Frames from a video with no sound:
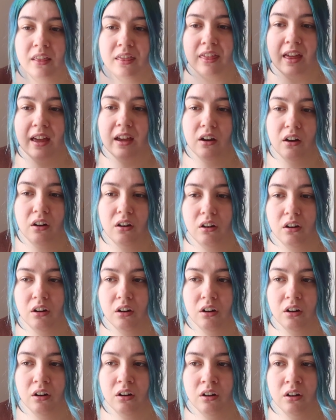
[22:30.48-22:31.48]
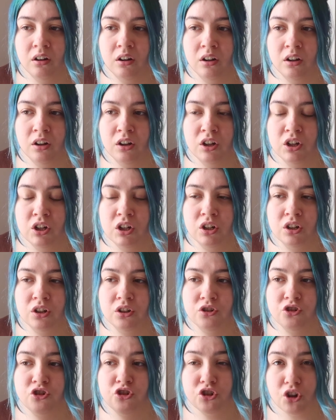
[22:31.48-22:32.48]
they are
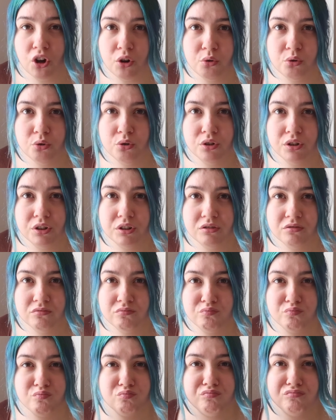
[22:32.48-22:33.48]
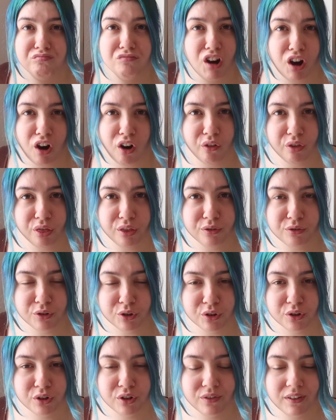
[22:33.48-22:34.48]
shown on the
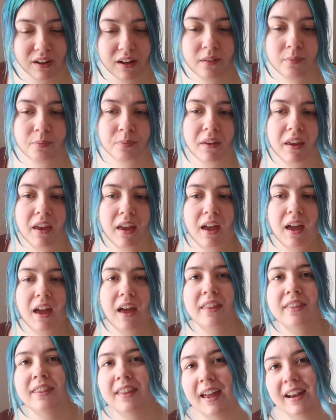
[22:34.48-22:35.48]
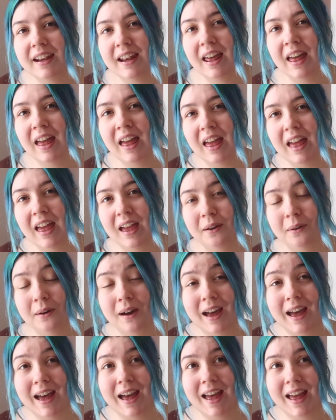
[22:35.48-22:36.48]
front cover, and then how
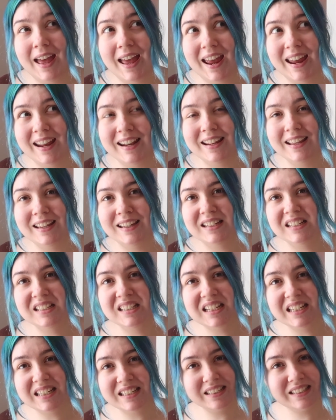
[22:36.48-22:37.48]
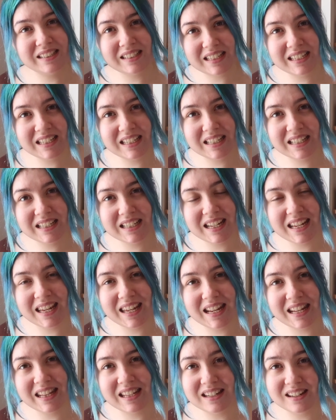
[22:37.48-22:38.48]
Alien is seen
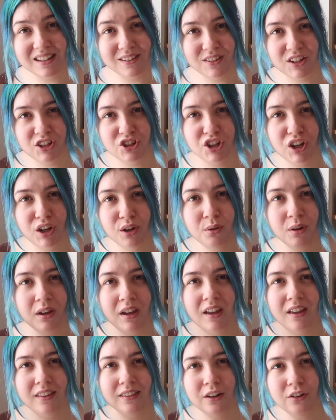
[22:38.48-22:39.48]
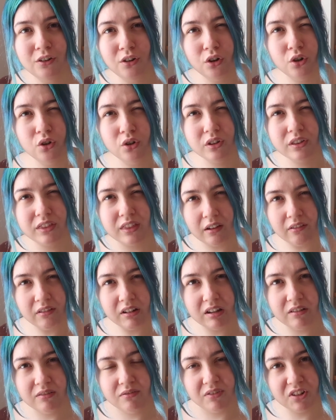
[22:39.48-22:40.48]
in the TV show. They just look
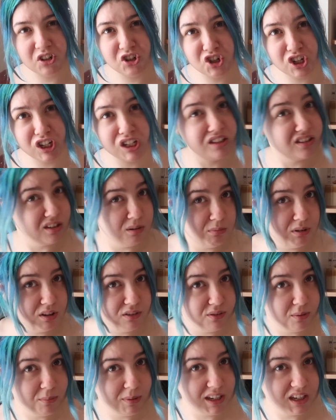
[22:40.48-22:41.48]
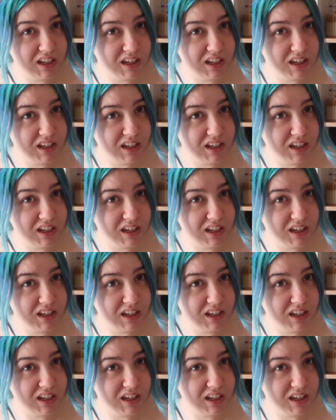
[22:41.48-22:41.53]
very visually similar for